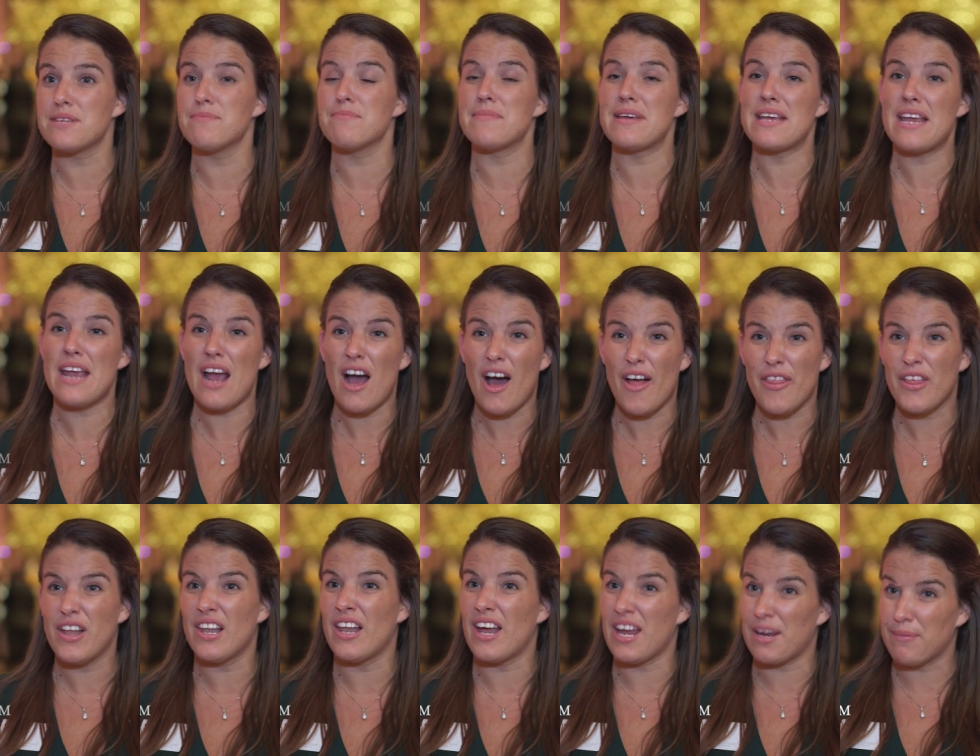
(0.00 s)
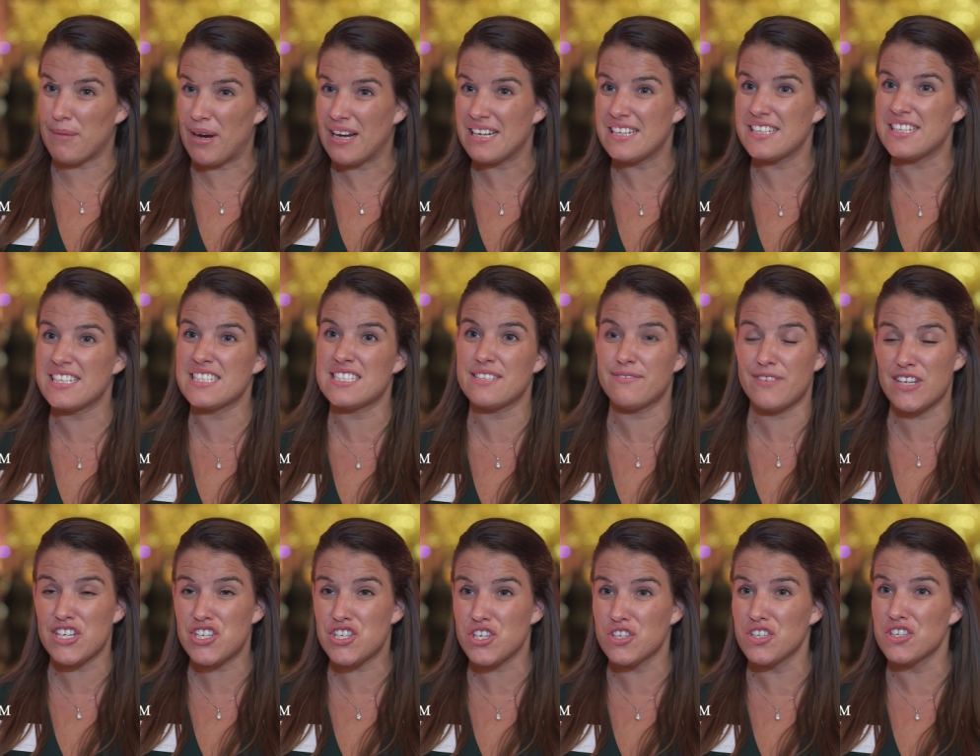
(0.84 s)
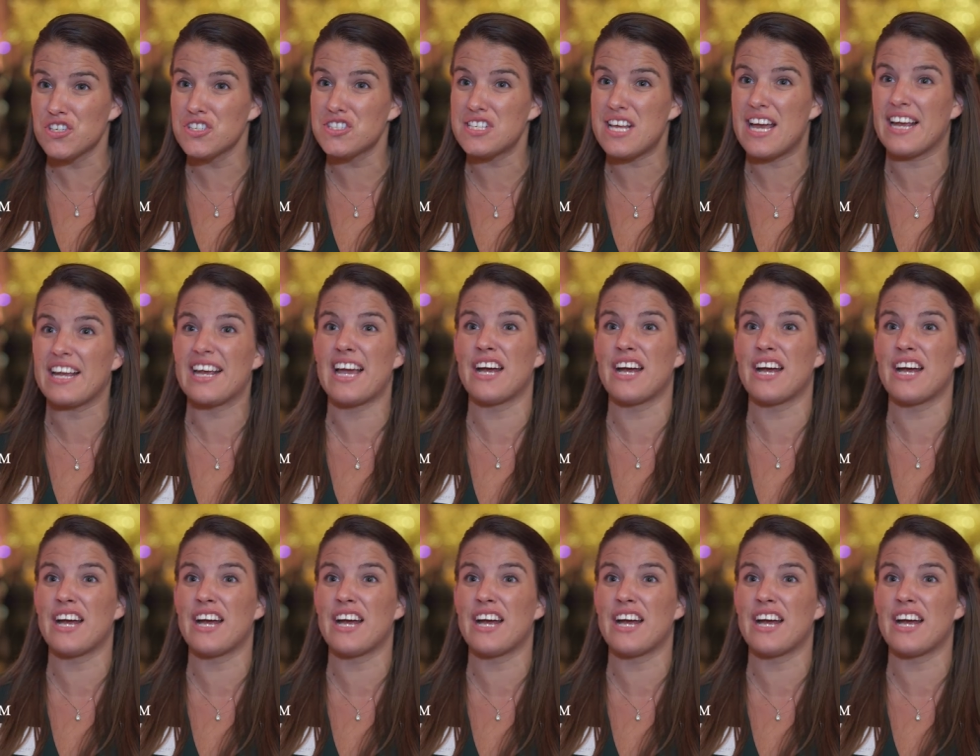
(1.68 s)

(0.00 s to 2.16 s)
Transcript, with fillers: to meet other like-minded individuals and